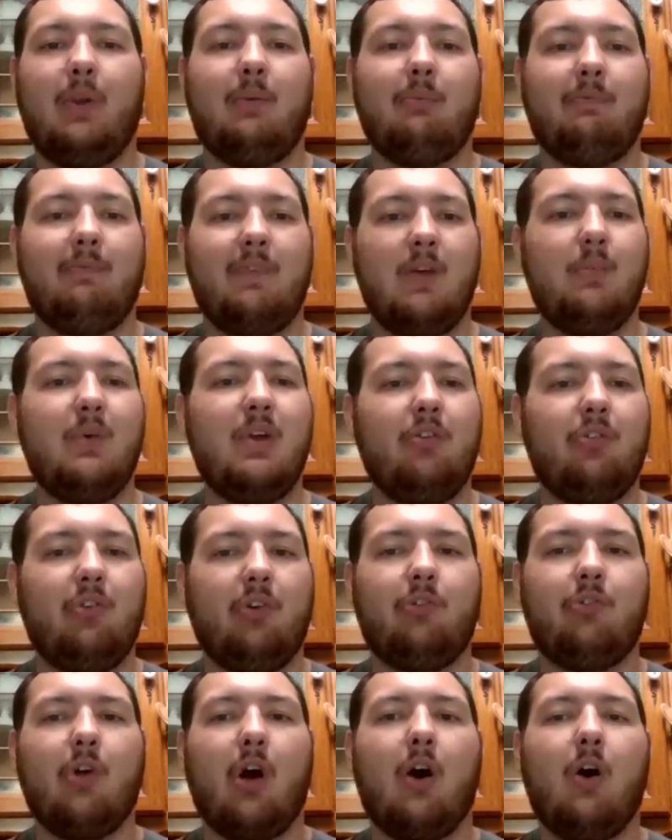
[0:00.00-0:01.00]
amphibious
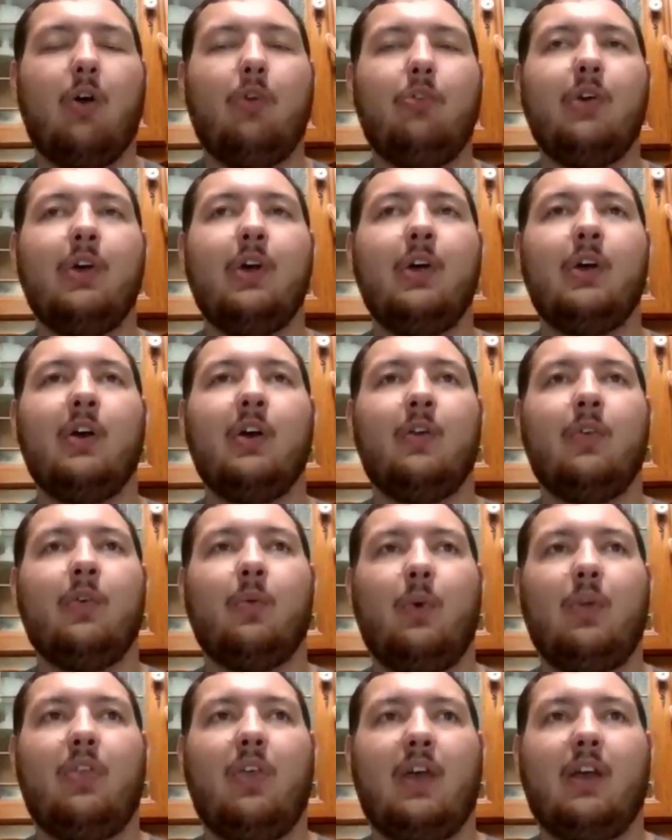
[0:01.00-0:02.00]
assault.
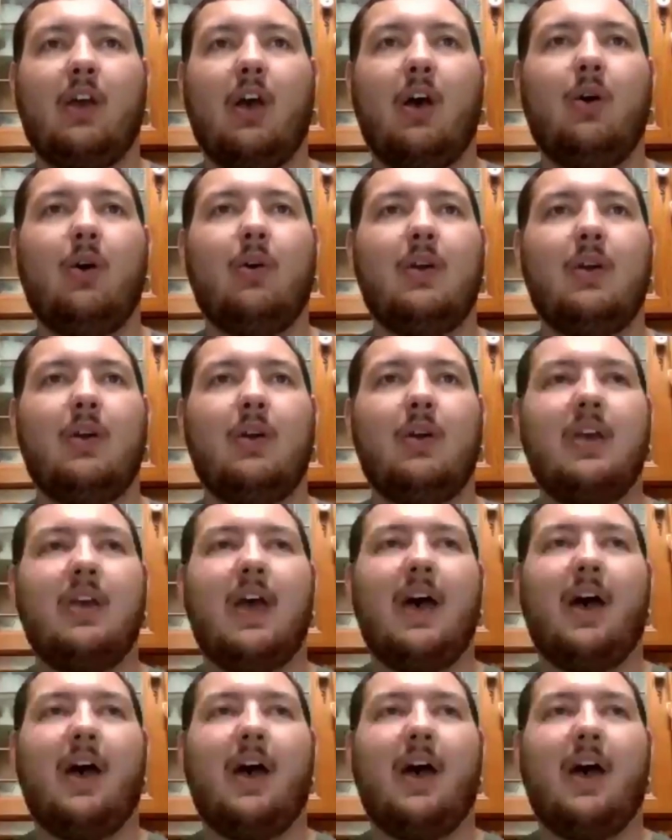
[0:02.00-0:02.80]
We think, oh, yeah,